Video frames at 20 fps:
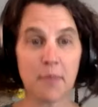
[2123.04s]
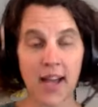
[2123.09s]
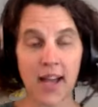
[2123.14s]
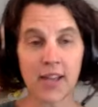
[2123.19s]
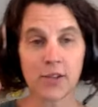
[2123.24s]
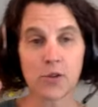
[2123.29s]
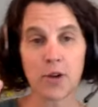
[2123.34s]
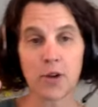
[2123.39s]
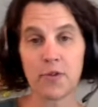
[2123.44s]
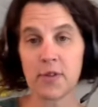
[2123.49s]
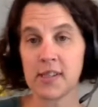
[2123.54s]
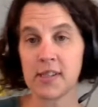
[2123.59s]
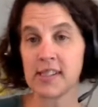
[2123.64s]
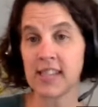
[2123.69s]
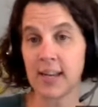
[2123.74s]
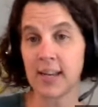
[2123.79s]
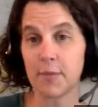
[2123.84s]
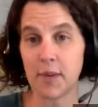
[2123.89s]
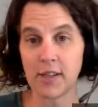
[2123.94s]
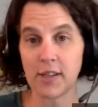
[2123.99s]
endorphins
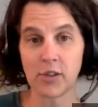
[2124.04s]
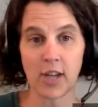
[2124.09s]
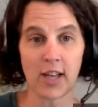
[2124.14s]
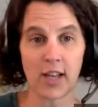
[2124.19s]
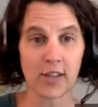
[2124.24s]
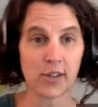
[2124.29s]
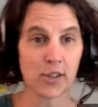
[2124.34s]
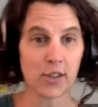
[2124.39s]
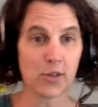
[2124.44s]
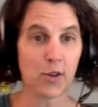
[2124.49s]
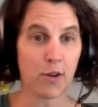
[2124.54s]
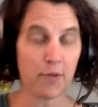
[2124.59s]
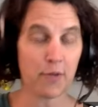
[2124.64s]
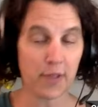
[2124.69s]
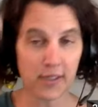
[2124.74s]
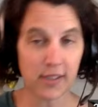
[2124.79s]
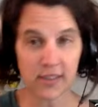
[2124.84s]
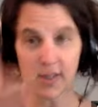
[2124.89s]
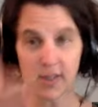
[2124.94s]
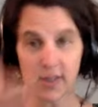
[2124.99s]
and my child's
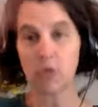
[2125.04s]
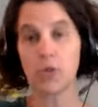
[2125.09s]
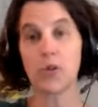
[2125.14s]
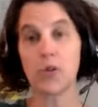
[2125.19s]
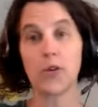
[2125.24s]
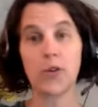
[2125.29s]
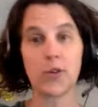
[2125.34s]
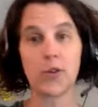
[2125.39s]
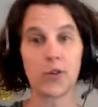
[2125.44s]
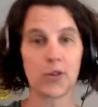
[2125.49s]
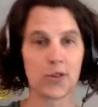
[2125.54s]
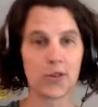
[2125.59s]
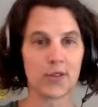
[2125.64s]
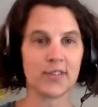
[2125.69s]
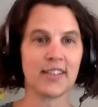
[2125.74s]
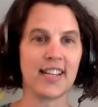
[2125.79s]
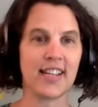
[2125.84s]
endorphins are. Right?